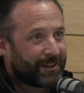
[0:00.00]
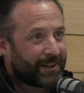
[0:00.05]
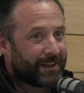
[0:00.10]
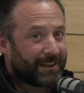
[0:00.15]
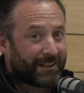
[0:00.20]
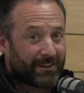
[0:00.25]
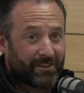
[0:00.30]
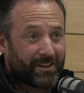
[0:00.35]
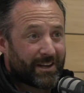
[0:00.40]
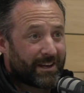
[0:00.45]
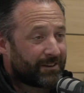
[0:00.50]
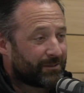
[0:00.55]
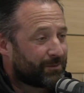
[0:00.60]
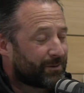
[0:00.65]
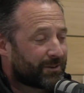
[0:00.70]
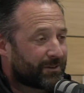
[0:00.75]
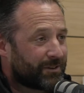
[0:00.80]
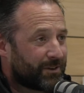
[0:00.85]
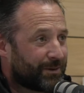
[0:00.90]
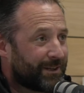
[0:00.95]
I'll say
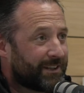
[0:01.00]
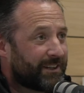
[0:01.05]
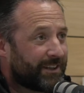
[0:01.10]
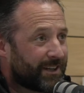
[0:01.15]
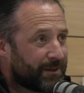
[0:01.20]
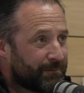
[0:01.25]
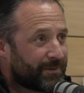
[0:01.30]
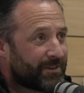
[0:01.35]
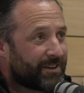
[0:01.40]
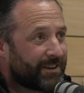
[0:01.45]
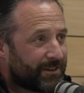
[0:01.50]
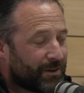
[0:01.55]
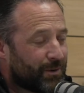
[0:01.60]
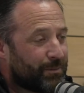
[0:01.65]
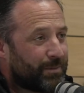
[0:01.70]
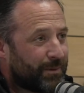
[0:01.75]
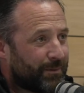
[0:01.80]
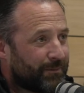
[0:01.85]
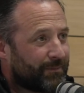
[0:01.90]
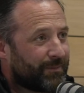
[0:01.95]
it, we're 29%
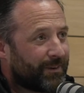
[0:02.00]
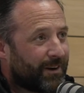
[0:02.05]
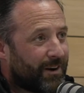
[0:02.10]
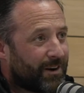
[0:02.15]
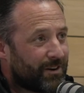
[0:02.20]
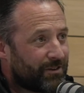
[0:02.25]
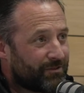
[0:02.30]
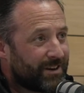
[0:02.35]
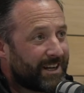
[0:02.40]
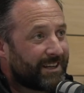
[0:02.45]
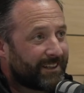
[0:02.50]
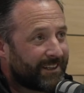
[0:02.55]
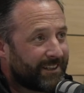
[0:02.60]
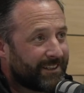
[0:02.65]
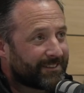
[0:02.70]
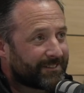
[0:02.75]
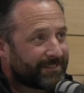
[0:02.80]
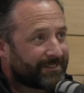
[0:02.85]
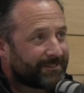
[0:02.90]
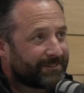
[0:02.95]
up
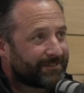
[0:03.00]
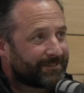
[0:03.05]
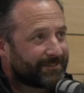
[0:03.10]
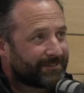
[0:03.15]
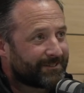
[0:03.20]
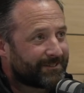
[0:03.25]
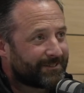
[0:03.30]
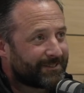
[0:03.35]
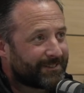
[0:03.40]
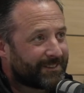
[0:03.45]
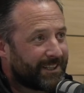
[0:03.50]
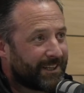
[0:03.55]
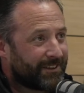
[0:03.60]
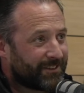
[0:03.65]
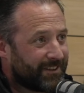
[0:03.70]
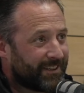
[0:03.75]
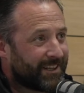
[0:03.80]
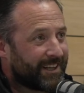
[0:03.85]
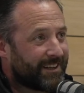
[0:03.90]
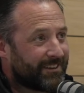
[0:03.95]
already
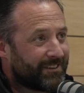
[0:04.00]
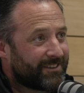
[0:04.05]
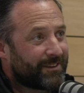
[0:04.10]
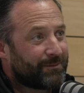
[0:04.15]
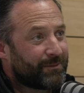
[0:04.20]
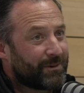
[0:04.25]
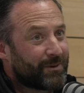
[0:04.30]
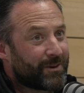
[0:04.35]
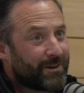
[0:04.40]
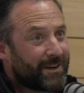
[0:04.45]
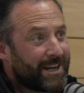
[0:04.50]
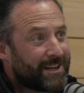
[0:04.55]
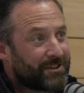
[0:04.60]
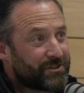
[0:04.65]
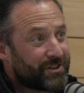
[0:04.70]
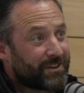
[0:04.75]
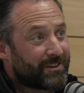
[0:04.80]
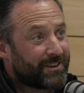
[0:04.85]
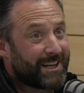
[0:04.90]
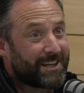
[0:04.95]
year to date than we were
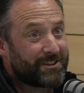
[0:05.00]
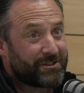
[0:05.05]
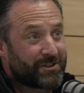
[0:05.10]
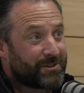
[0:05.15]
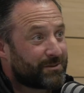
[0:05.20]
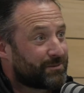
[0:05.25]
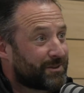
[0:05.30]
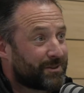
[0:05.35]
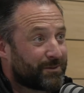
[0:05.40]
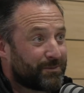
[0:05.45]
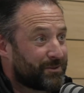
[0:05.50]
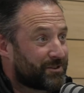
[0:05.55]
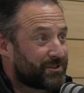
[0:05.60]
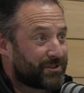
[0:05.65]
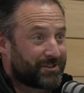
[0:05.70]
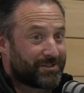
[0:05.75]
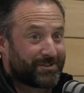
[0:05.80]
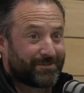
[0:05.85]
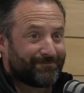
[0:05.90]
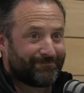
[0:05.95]
last year. And last year we were
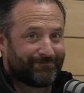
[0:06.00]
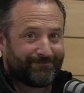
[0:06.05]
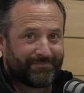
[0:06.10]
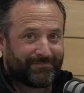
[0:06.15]
just